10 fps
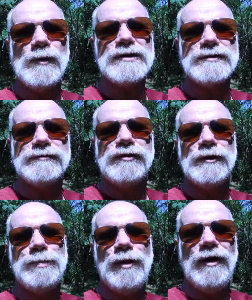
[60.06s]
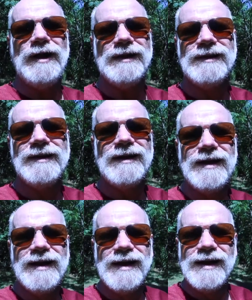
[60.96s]
Watching football.
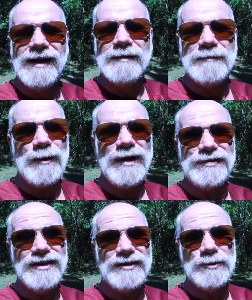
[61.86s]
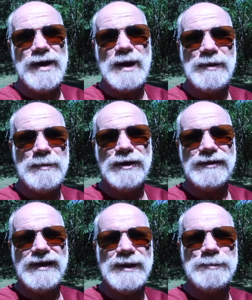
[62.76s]
My wife's not too happy
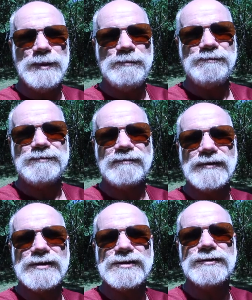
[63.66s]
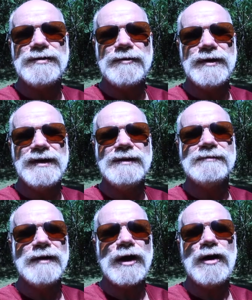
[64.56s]
about that, but she's very
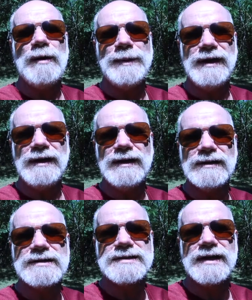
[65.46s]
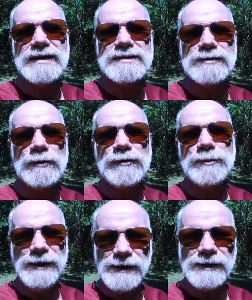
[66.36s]
accommodating, let's say, so to
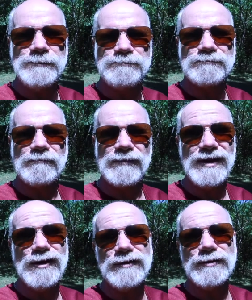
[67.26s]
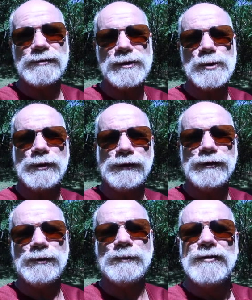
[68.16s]
speak. Thank God for the recorder,
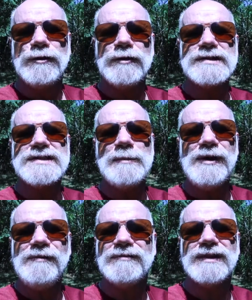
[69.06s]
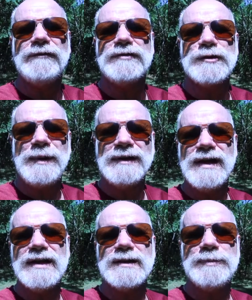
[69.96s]
too. During the summer, love to
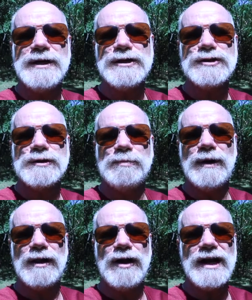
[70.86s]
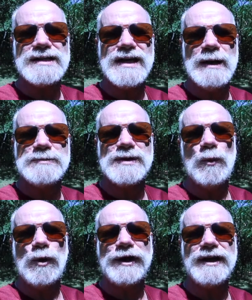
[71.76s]
spend it at the beach, but a lot of times
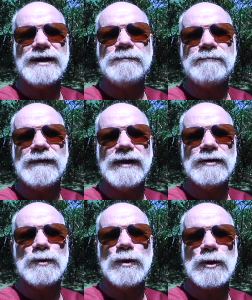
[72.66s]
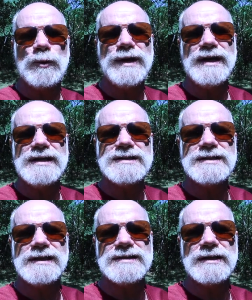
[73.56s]
I'm working. I do work
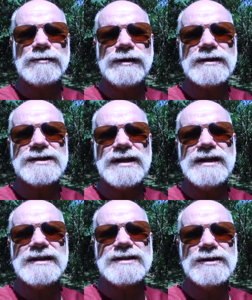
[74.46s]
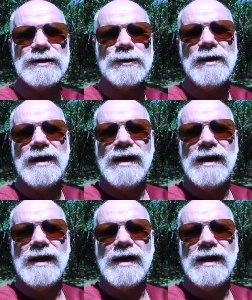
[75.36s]
weekends, I sell real estate, so